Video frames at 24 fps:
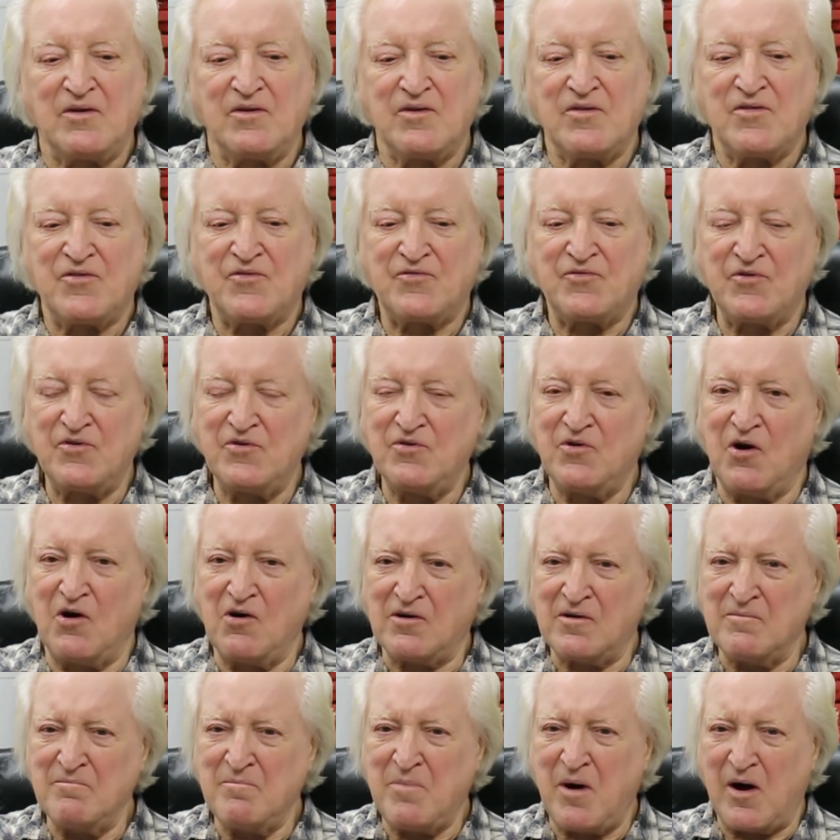through
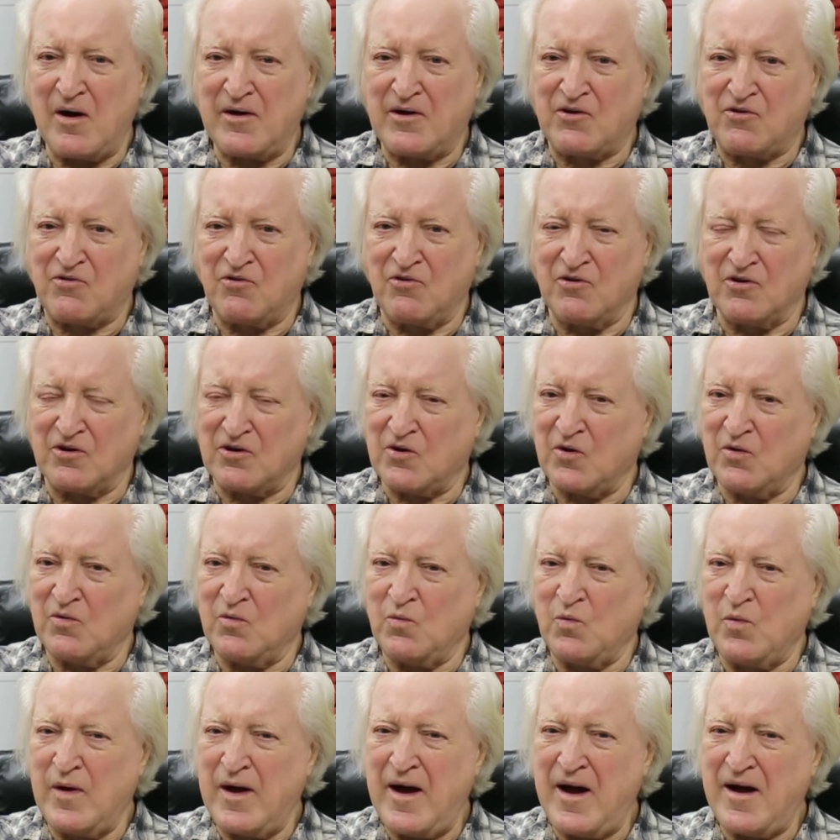hook and by crook,
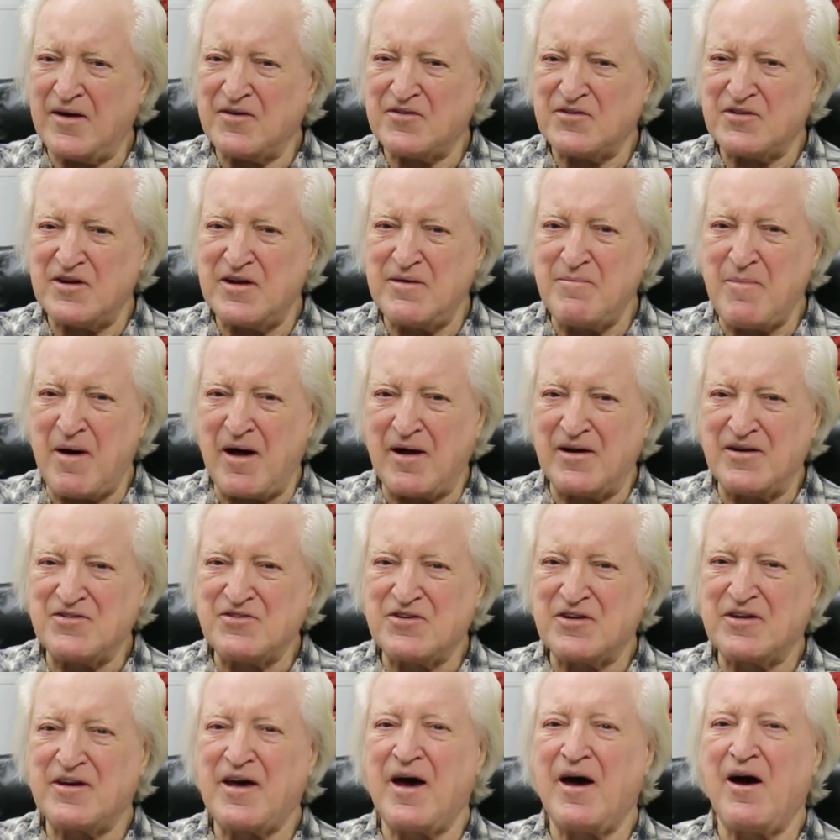we actually managed
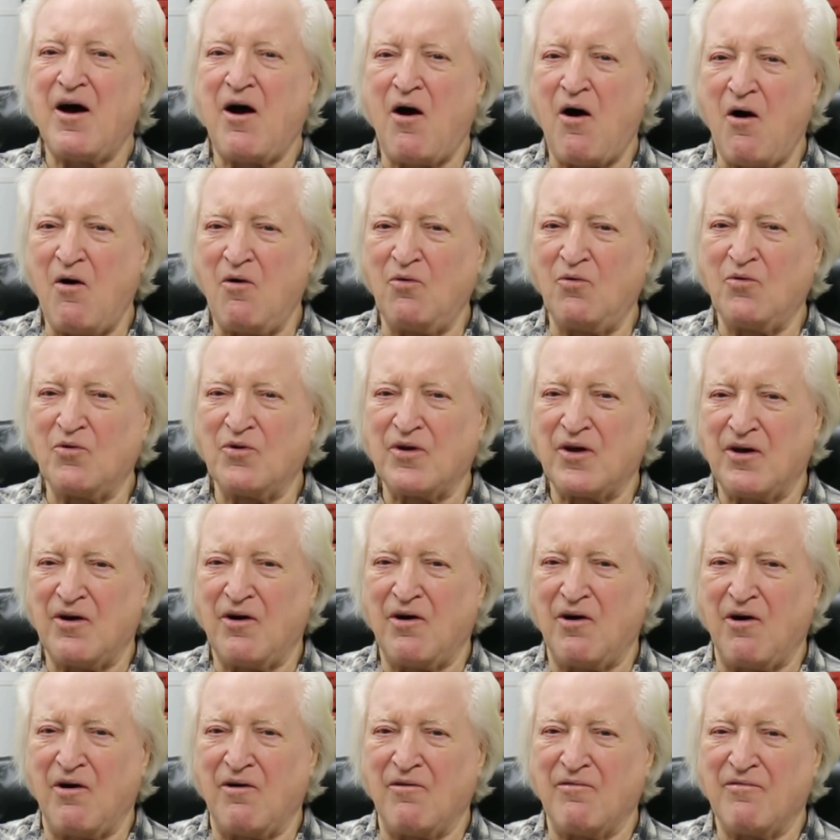to get hold
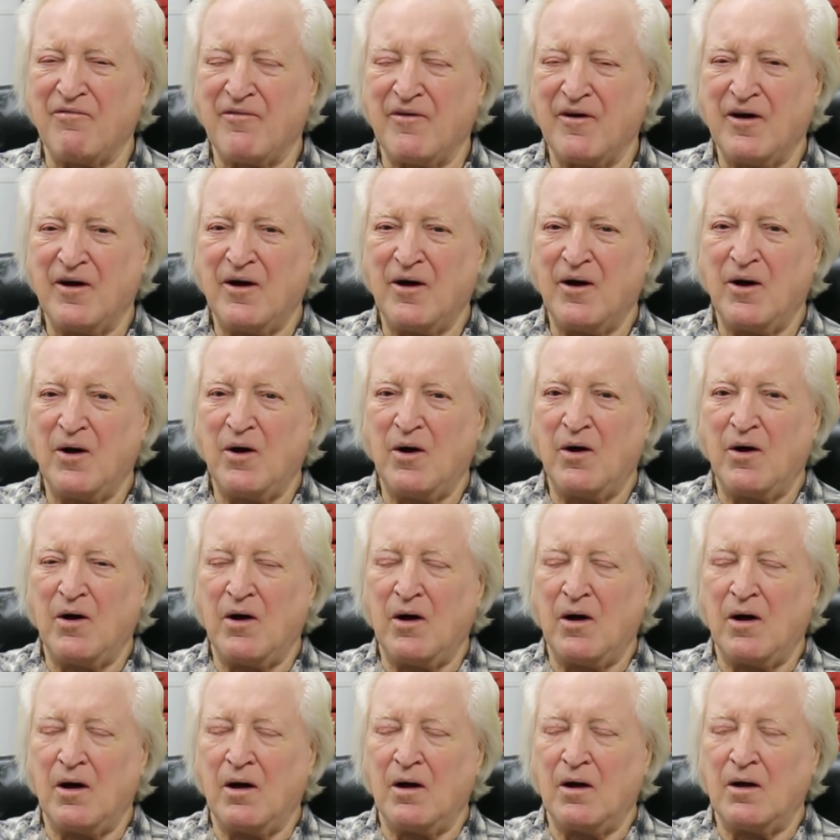of
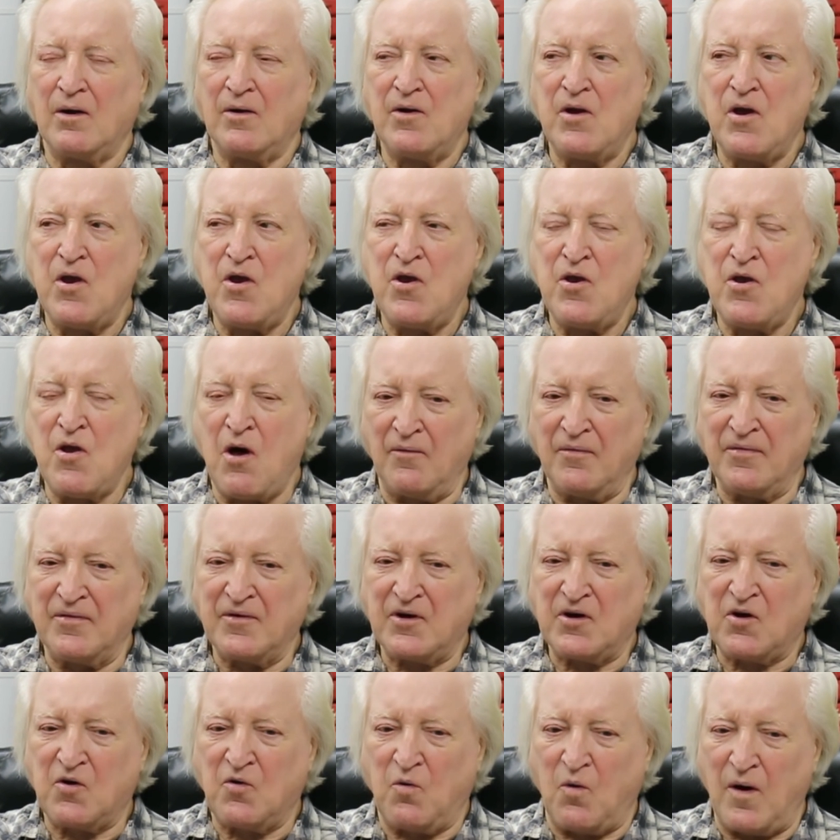not
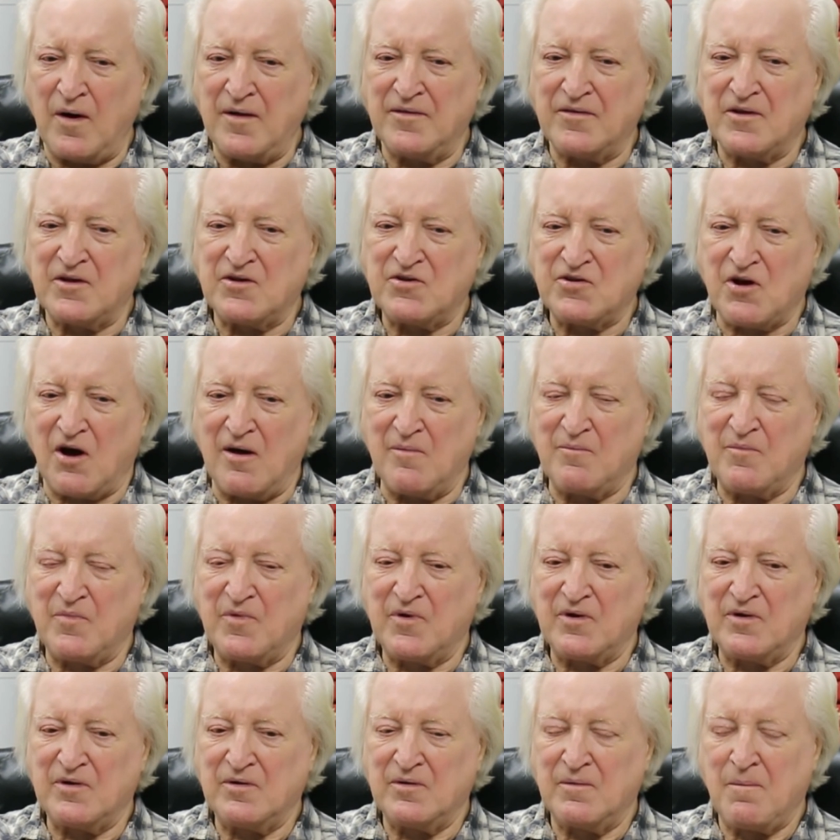quite the type
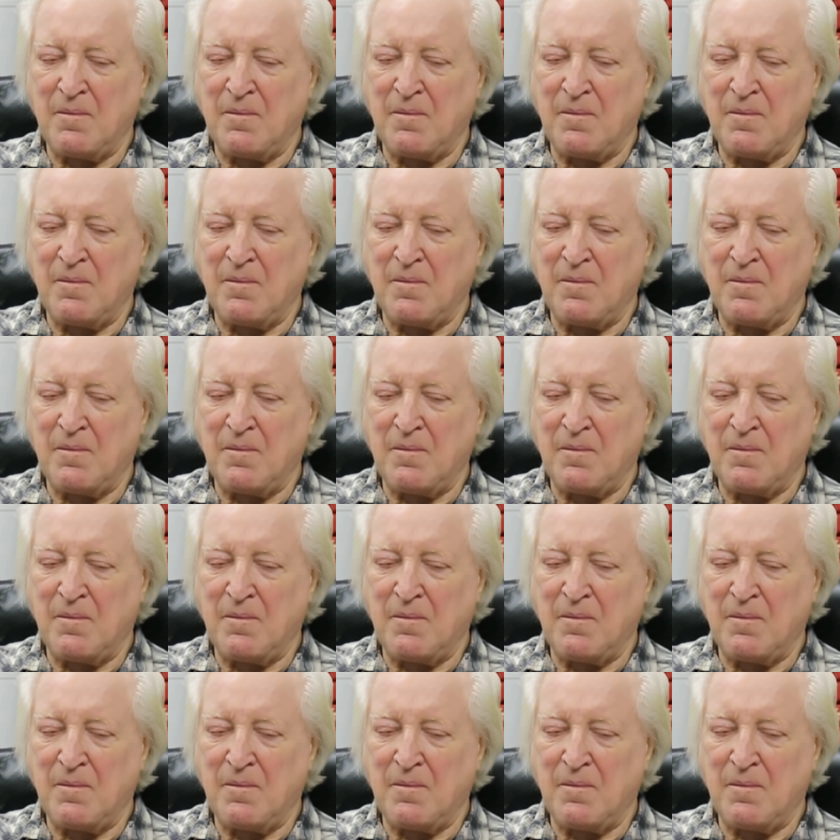that